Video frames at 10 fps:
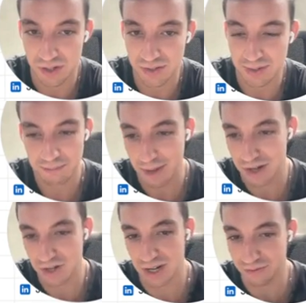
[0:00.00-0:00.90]
so these are
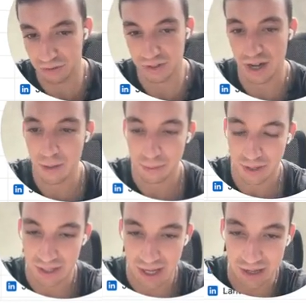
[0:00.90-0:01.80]
manager level and up.
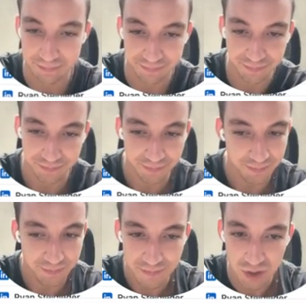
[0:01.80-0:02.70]
And again,
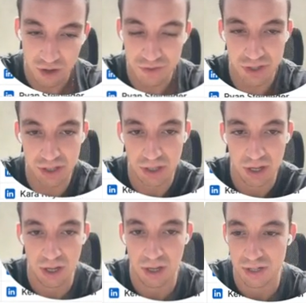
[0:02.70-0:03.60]
obviously
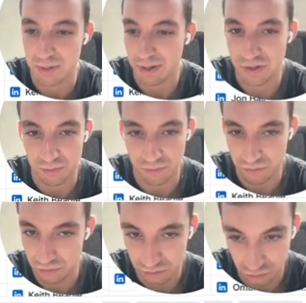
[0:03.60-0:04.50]
depends on
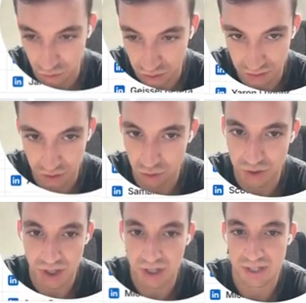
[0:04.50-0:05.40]
what you're
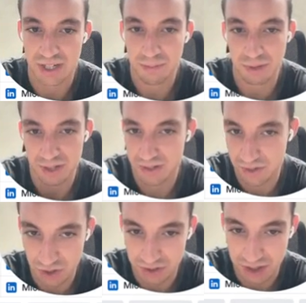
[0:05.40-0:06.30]
targeting, but this is
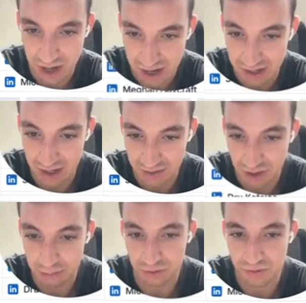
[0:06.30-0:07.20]
just an
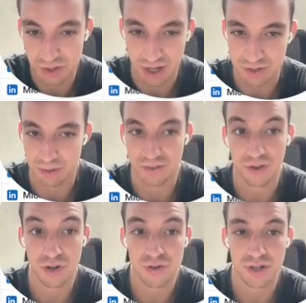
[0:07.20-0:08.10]
example. So yes, we have
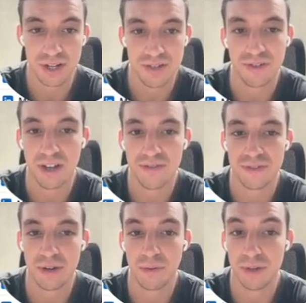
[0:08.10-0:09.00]
195.
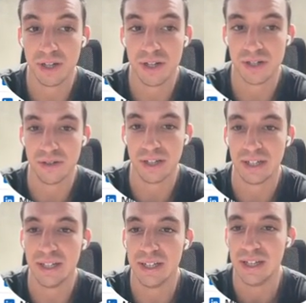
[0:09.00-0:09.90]
Now what we're going to do
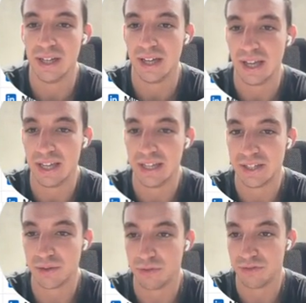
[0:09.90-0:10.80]
here
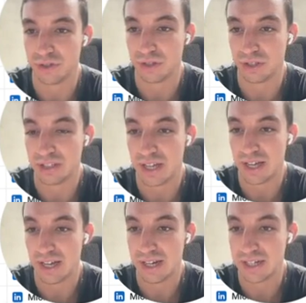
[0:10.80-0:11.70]
is we've got
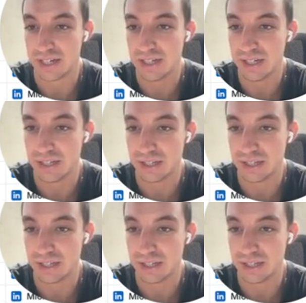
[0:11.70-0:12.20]
their LinkedIn.